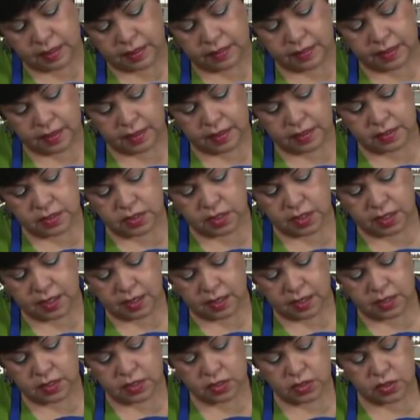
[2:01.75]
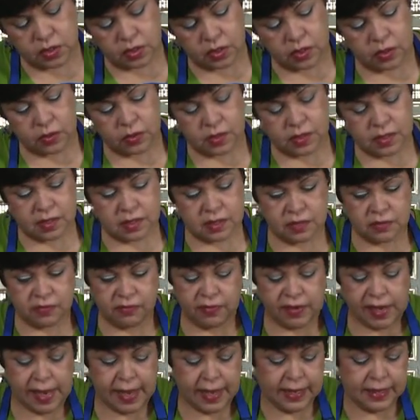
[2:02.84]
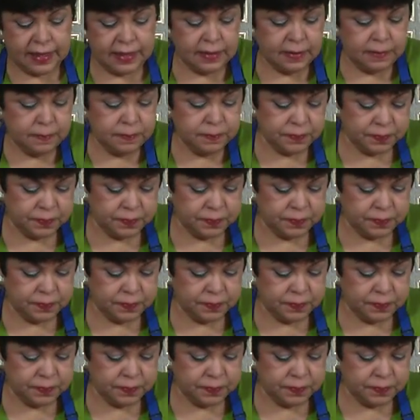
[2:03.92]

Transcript: this custard or this flan